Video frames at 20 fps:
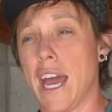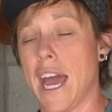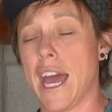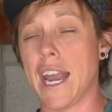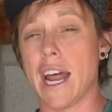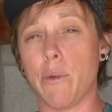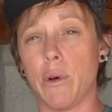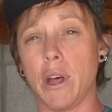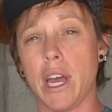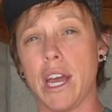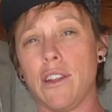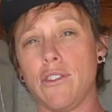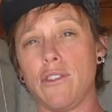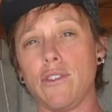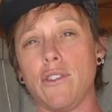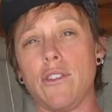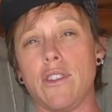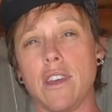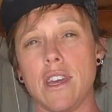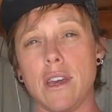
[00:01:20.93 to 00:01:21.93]
and I will
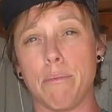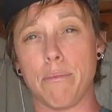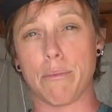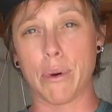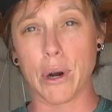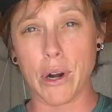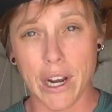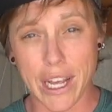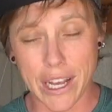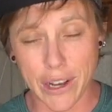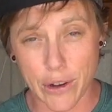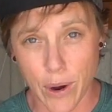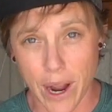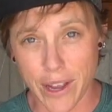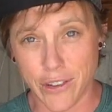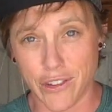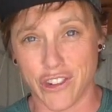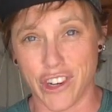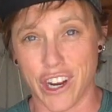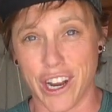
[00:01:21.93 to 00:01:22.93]
answer the burning
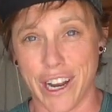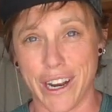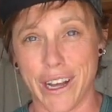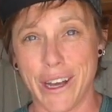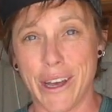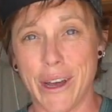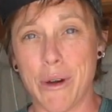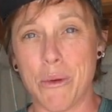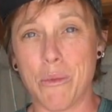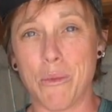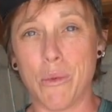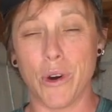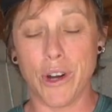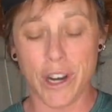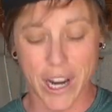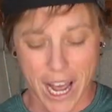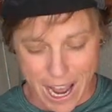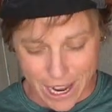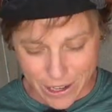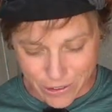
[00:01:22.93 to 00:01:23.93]
question,
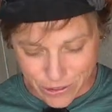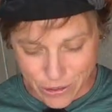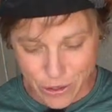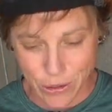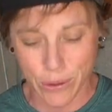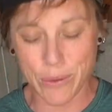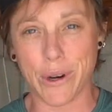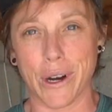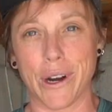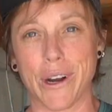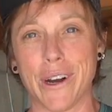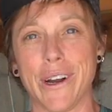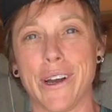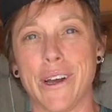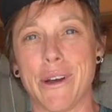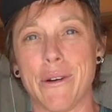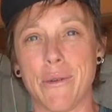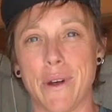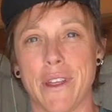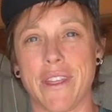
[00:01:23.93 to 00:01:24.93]
would I tour
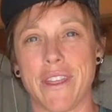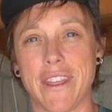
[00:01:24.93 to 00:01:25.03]
with